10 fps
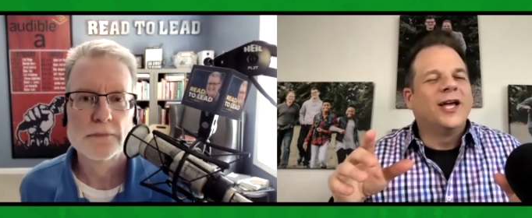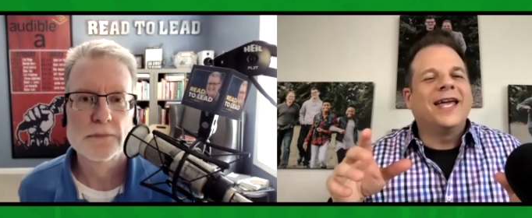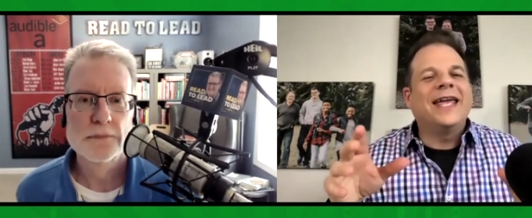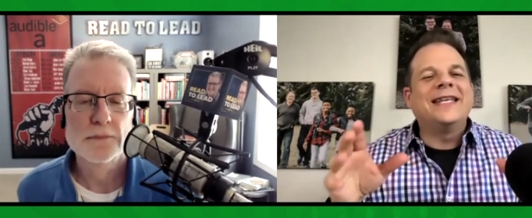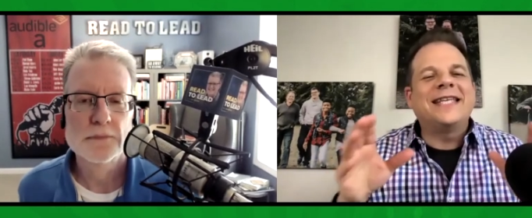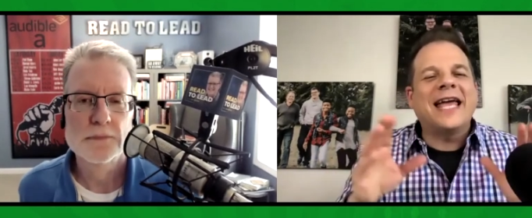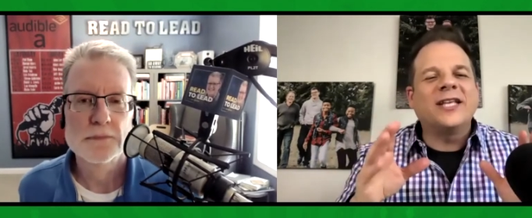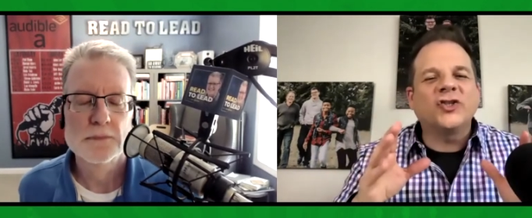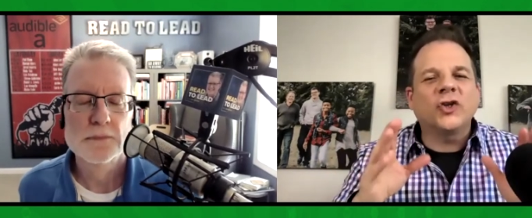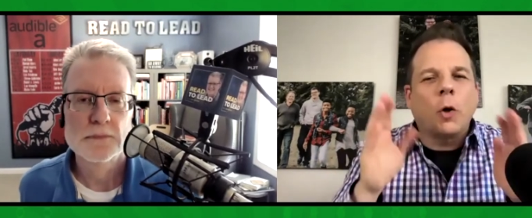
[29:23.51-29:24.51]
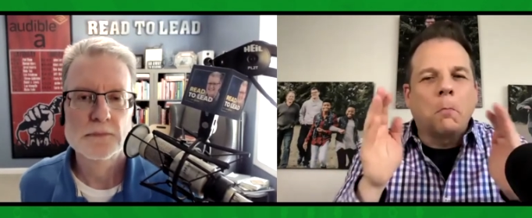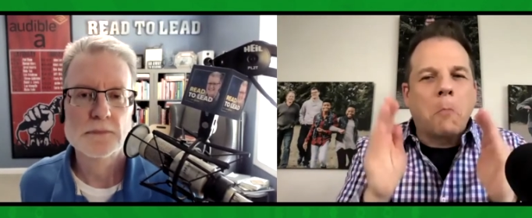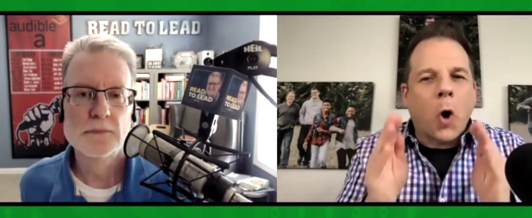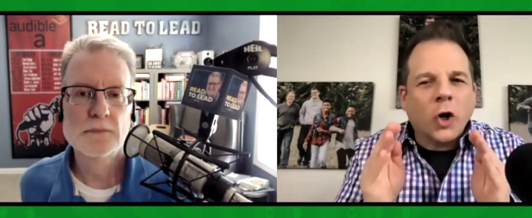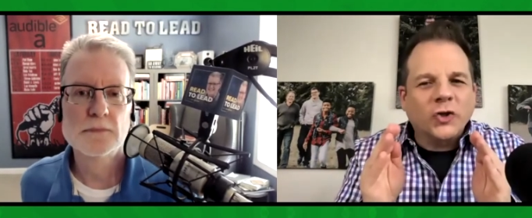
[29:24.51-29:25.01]
Speaker 1: intentional
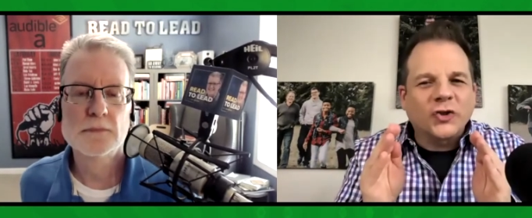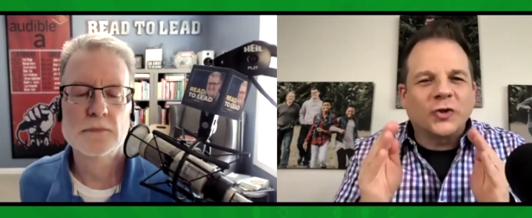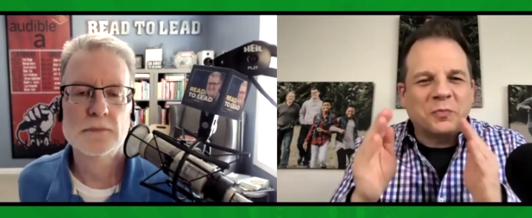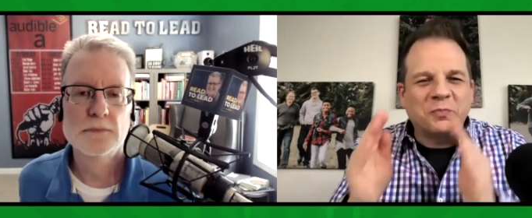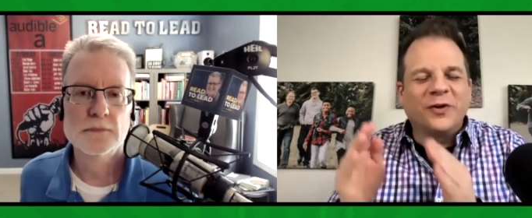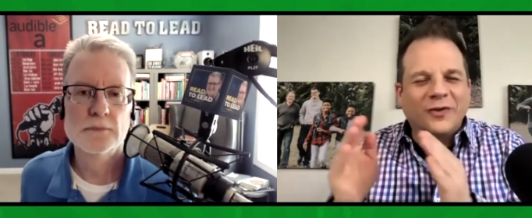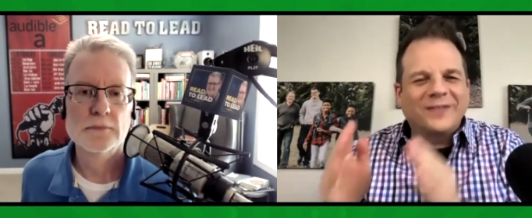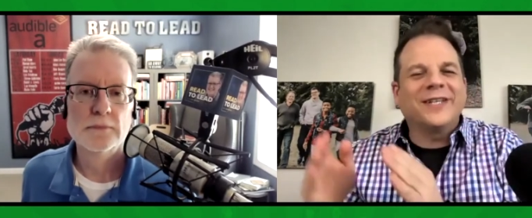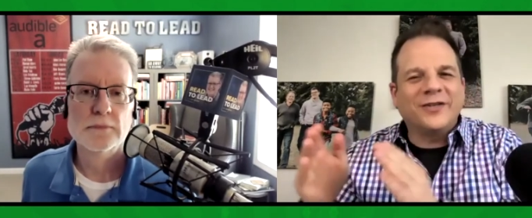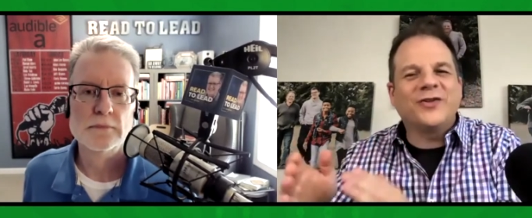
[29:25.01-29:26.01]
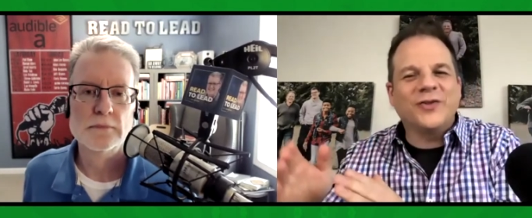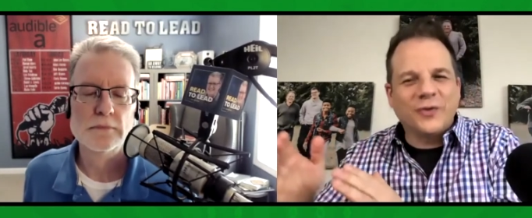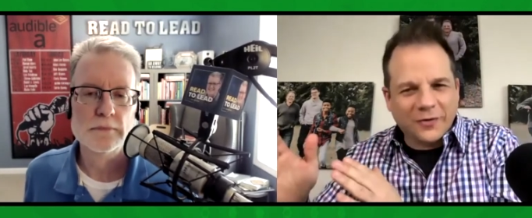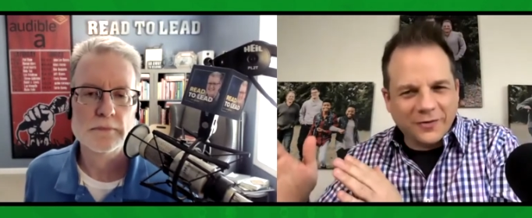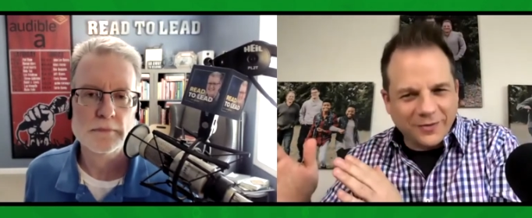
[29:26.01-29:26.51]
margin built into
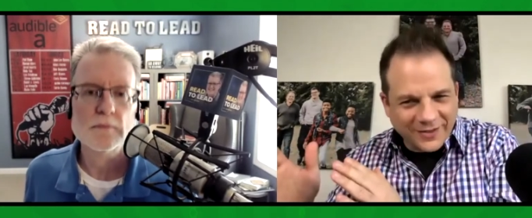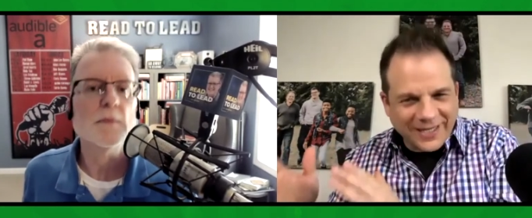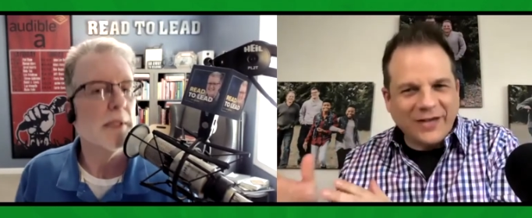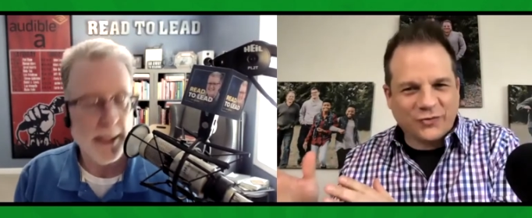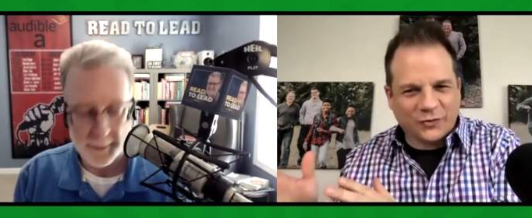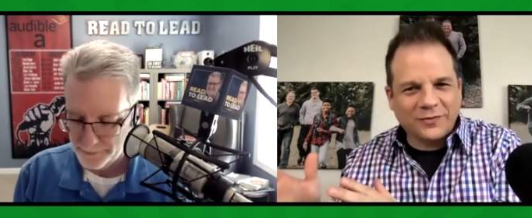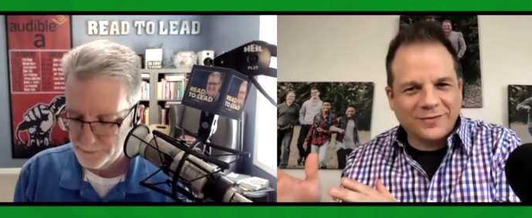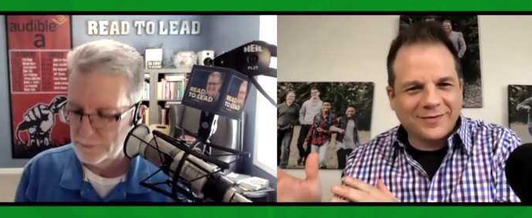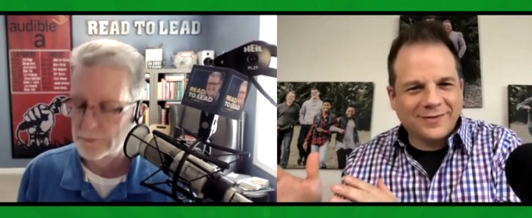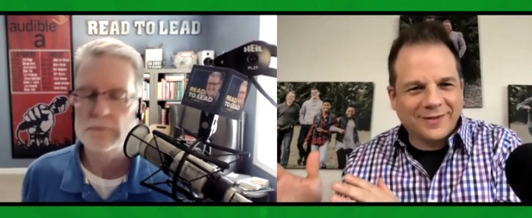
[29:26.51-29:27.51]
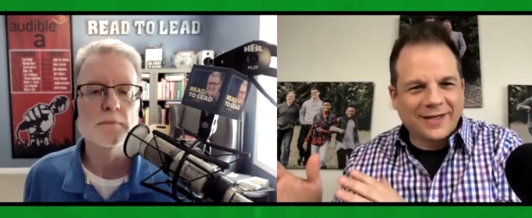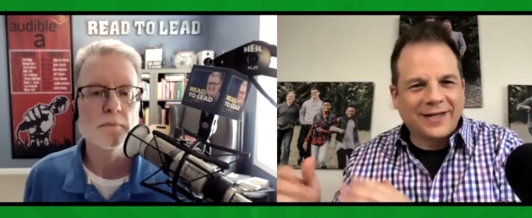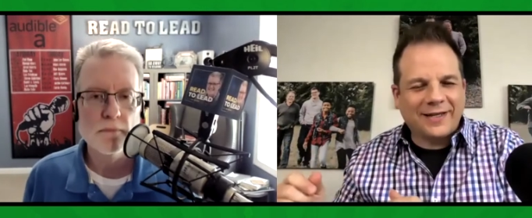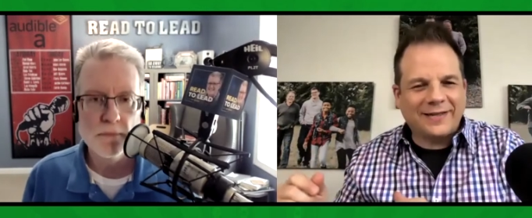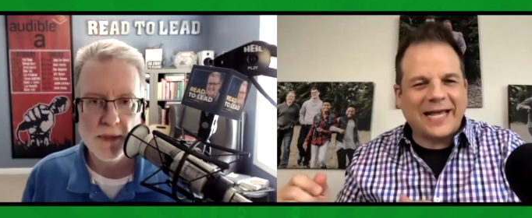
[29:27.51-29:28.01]
your schedule. Yeah.
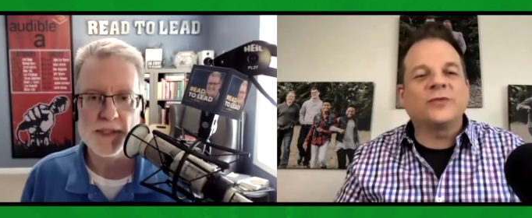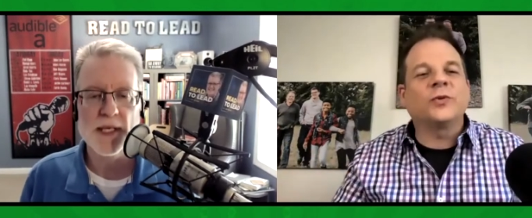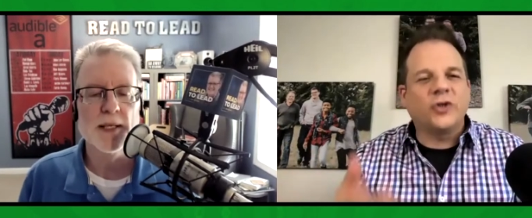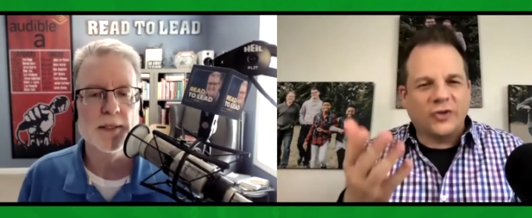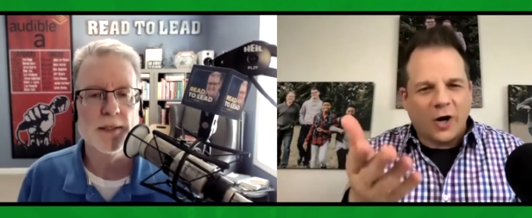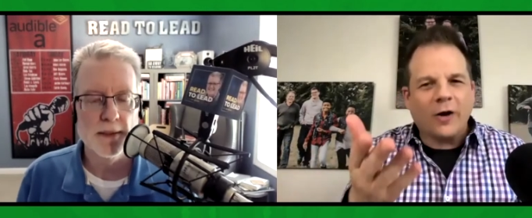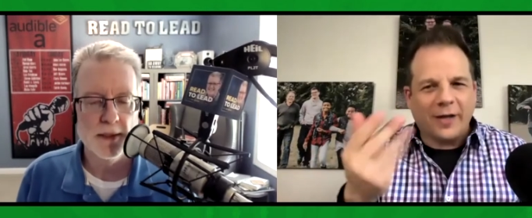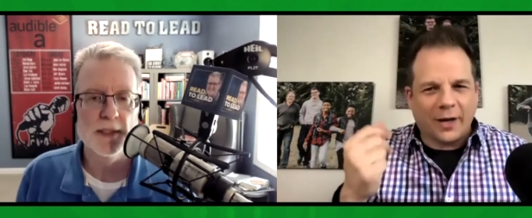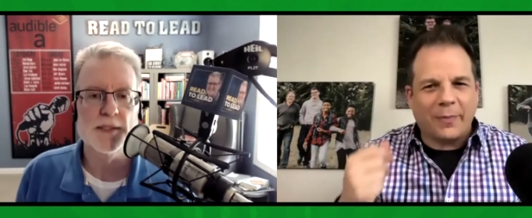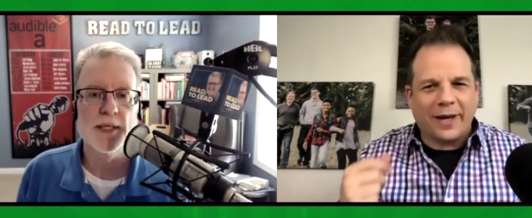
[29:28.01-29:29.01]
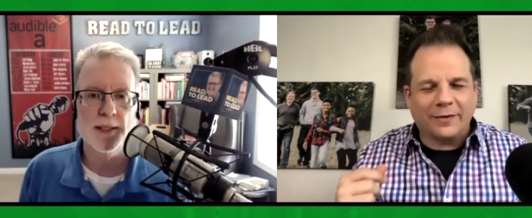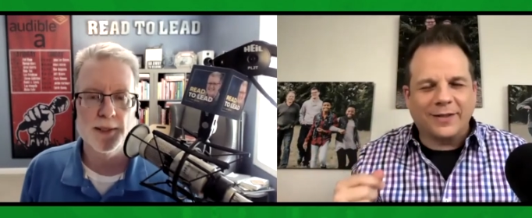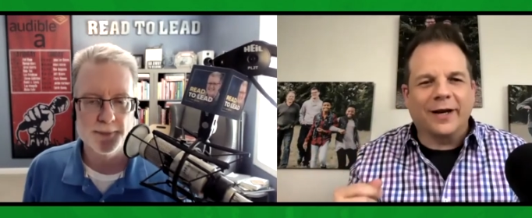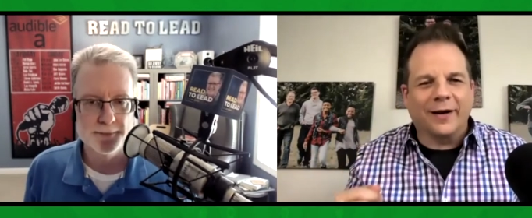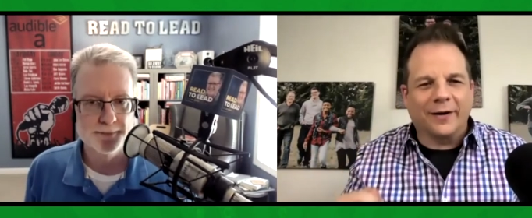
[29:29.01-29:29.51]
That's exactly. what you're talking exactly. about
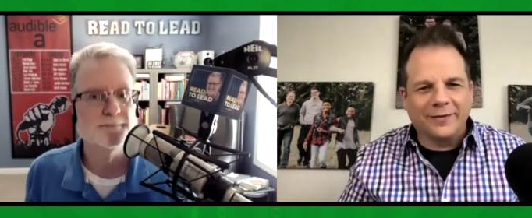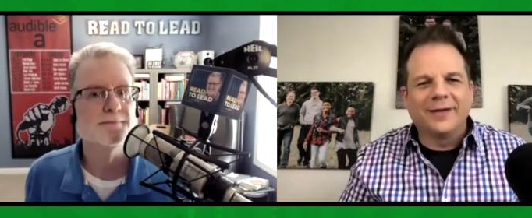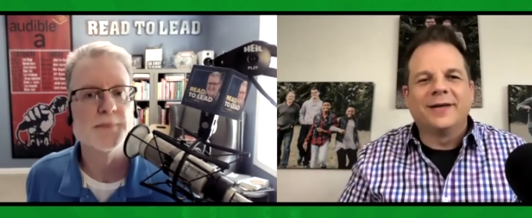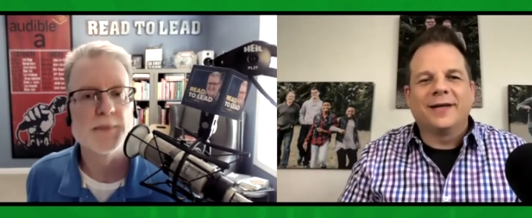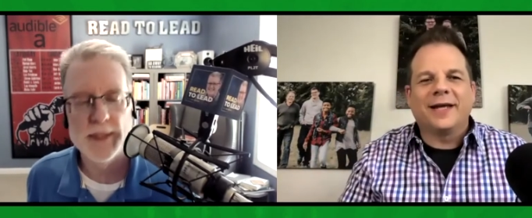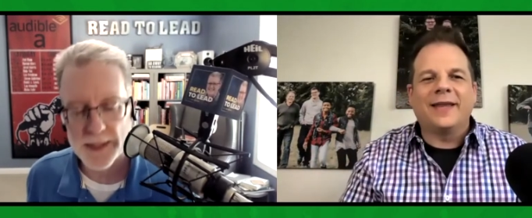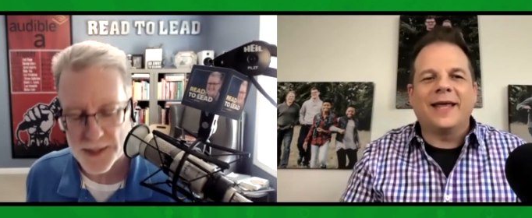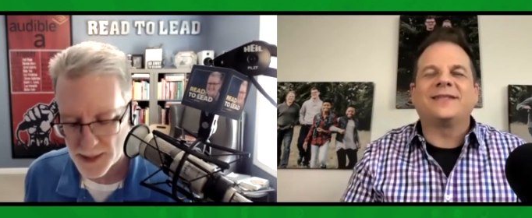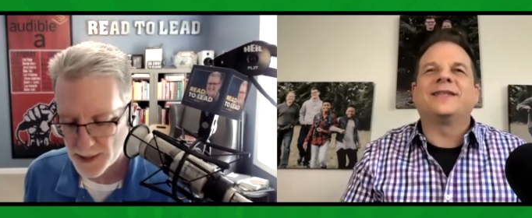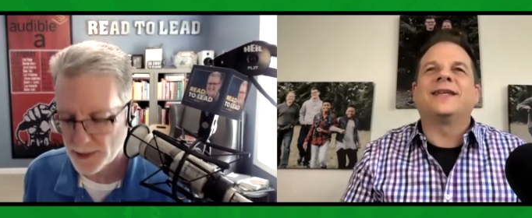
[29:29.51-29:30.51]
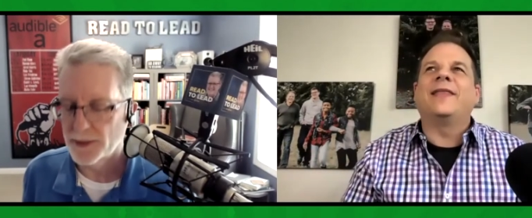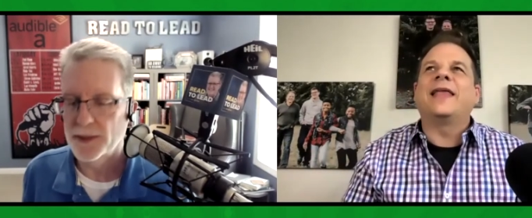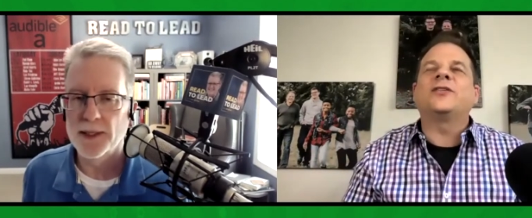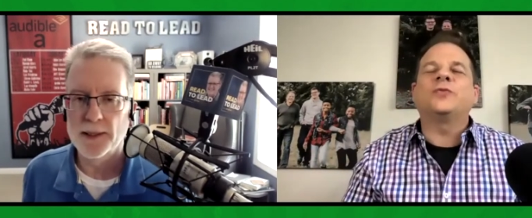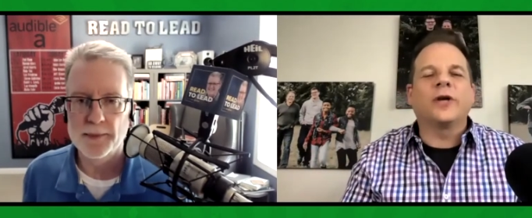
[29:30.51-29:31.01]
there. And exactly. that's and
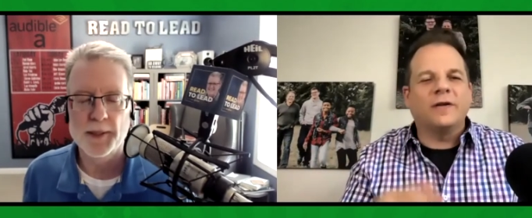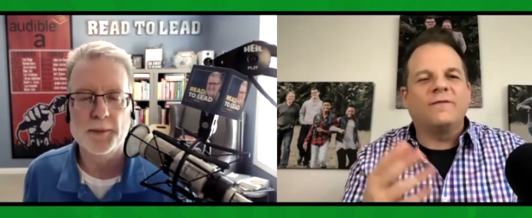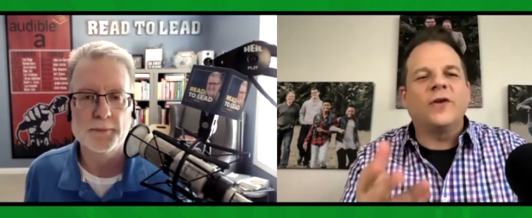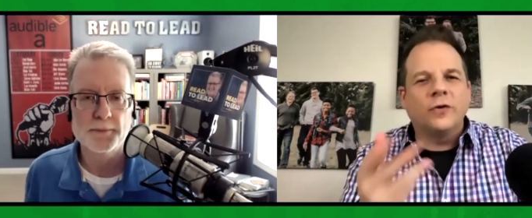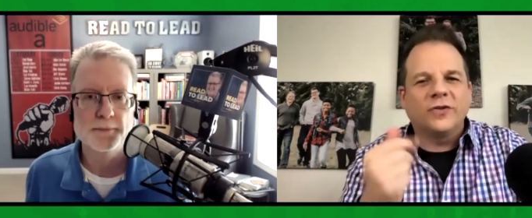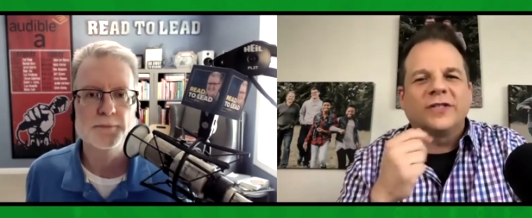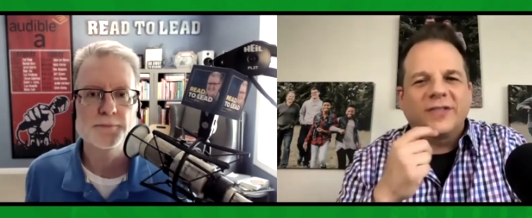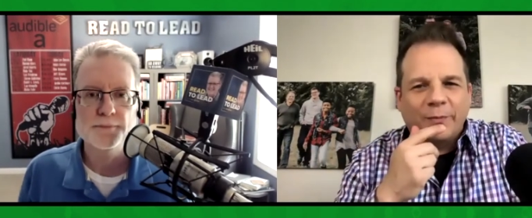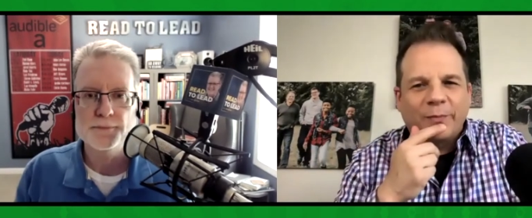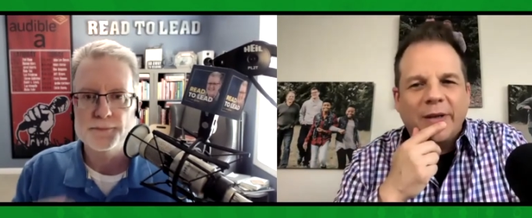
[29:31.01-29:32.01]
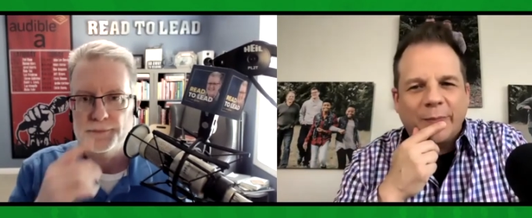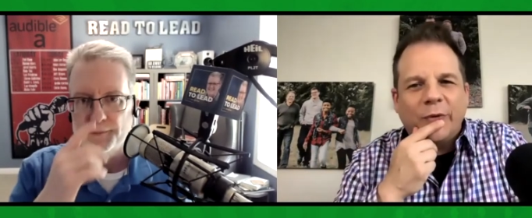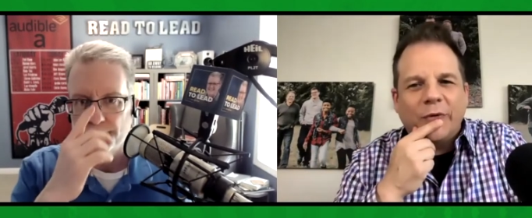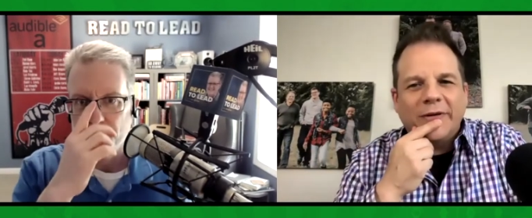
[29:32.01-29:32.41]
that's what confuses some people